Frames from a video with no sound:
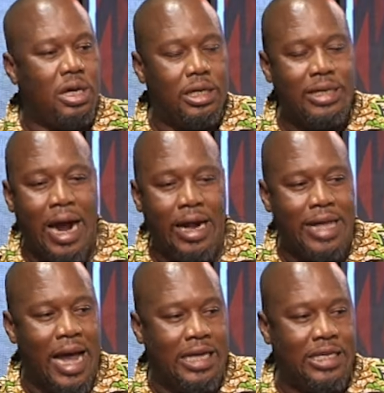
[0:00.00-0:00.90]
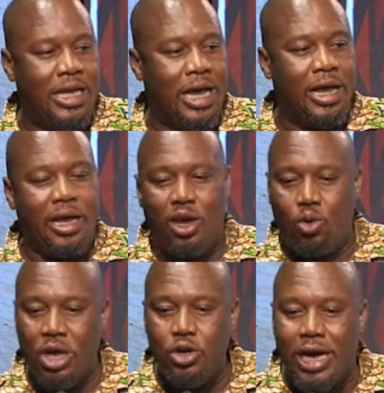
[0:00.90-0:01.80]
Director is here.
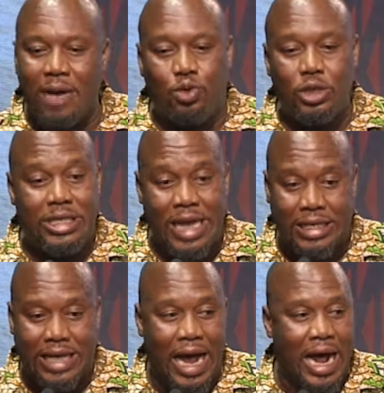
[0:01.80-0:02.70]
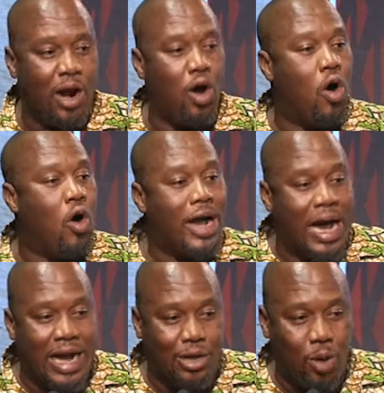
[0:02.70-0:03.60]
When you come to CSIR or
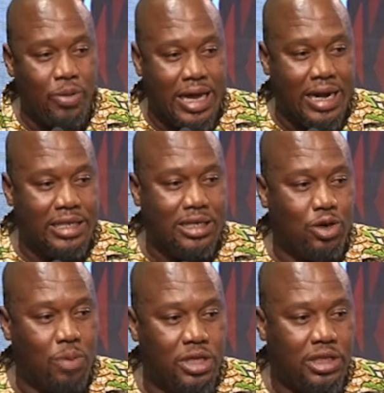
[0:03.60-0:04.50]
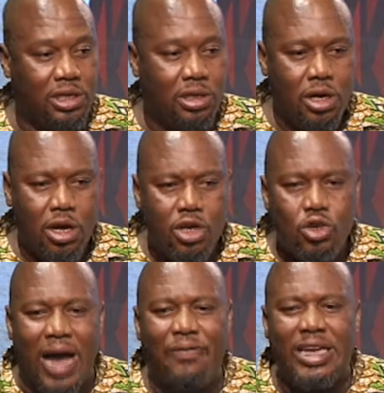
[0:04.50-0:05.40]
Ghana Atomic Energy Commission, you
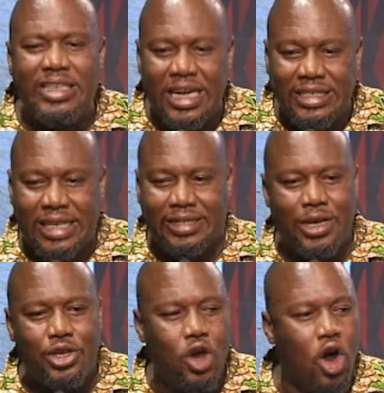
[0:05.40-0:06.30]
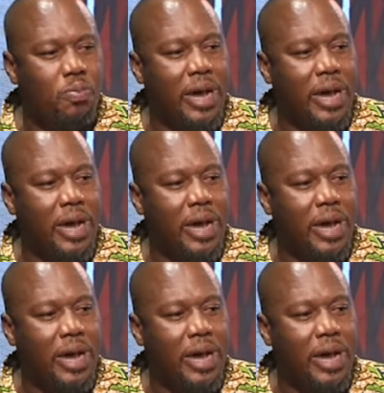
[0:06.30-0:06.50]
have energetic young men